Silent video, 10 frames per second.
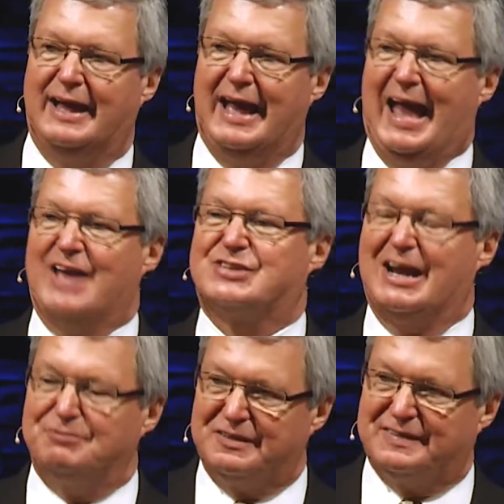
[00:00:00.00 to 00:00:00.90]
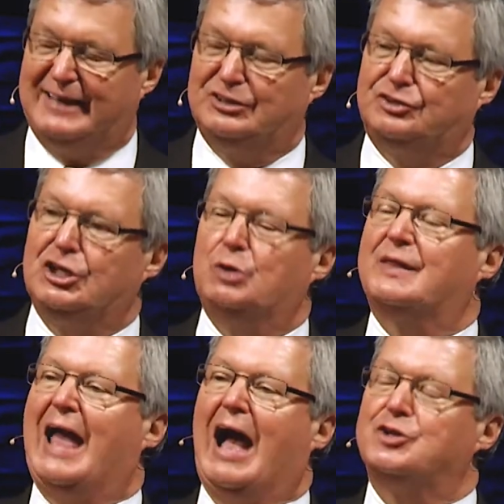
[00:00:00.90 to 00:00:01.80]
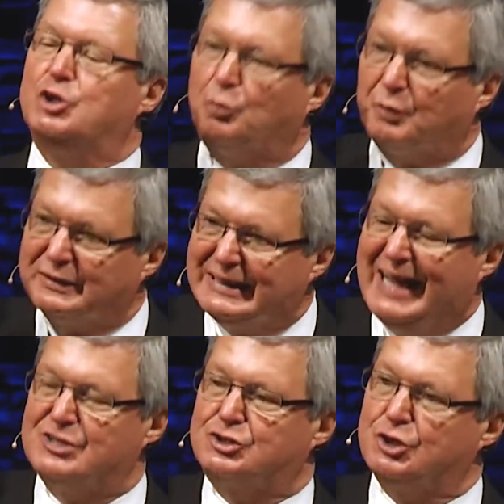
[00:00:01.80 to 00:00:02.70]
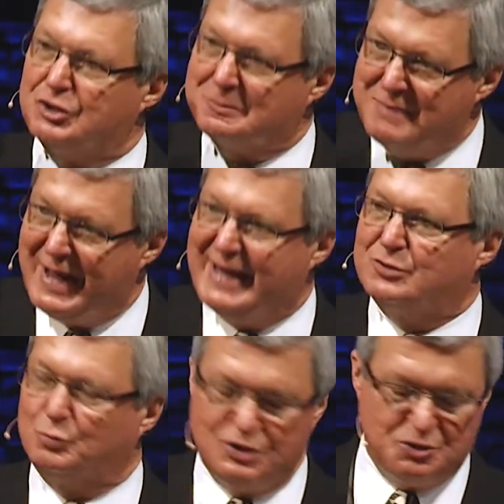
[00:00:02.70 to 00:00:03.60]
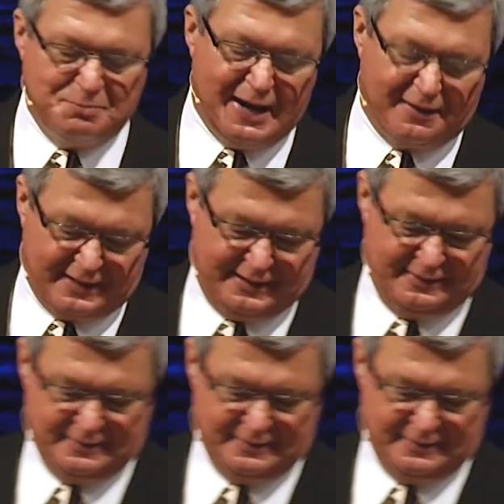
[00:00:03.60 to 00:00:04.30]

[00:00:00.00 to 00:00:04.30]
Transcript: has everything to do with how you'll relate to your mate when you marry.